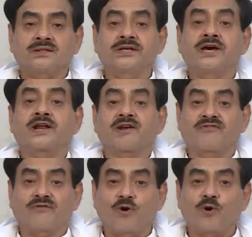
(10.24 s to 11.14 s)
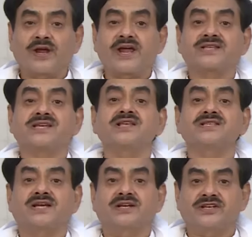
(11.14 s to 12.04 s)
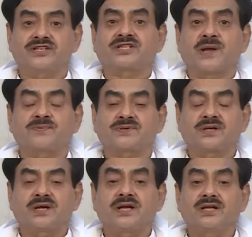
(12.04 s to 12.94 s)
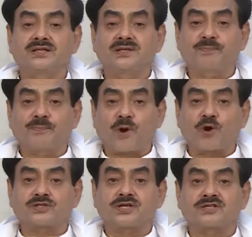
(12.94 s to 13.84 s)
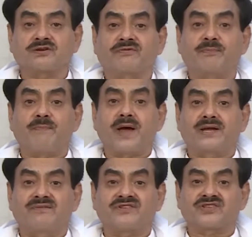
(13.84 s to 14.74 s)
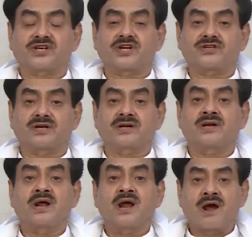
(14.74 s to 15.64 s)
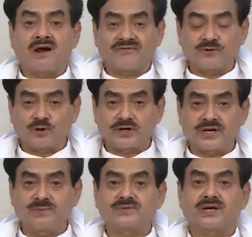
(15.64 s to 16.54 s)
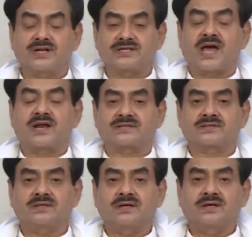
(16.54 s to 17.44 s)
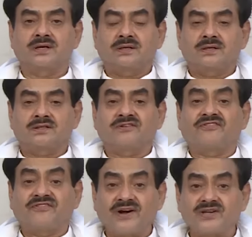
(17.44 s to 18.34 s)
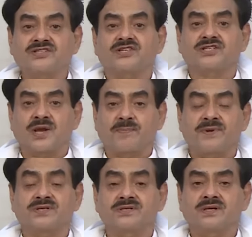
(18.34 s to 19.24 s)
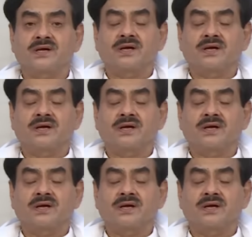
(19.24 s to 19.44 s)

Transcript: There are four essential steps in the process of manifestation of your dreams and desires. The first step is